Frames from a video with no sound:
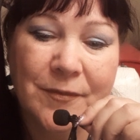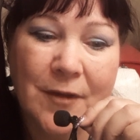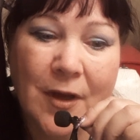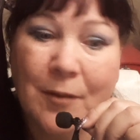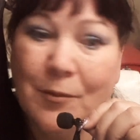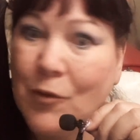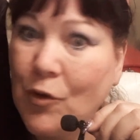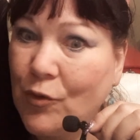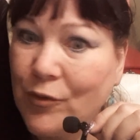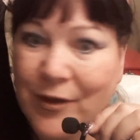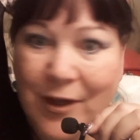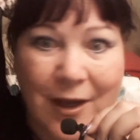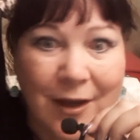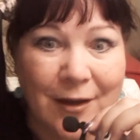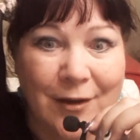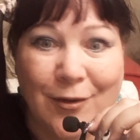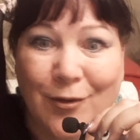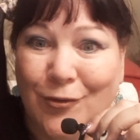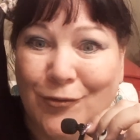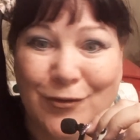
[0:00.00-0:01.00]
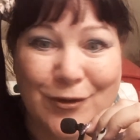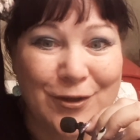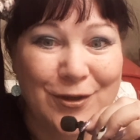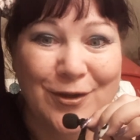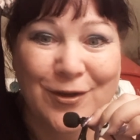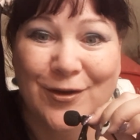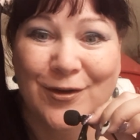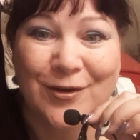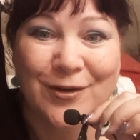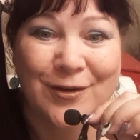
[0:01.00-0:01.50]
I'm okay over
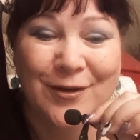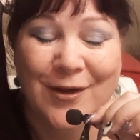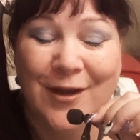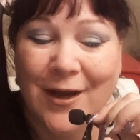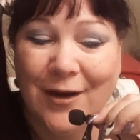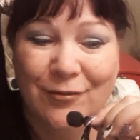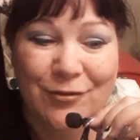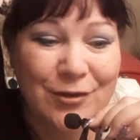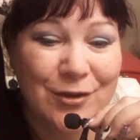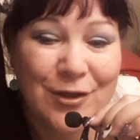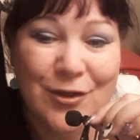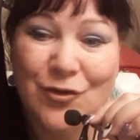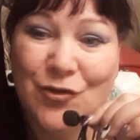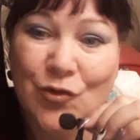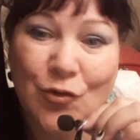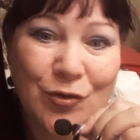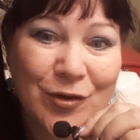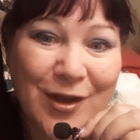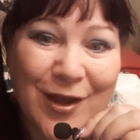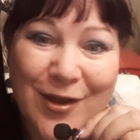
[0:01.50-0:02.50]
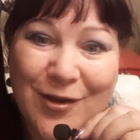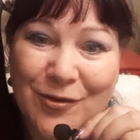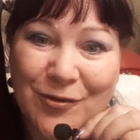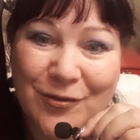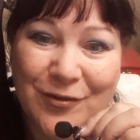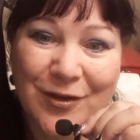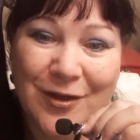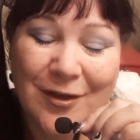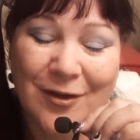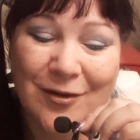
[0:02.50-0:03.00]
here. Everything's okay
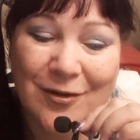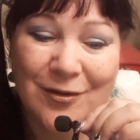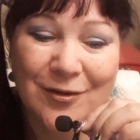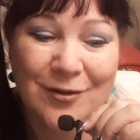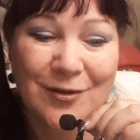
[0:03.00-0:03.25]
over here.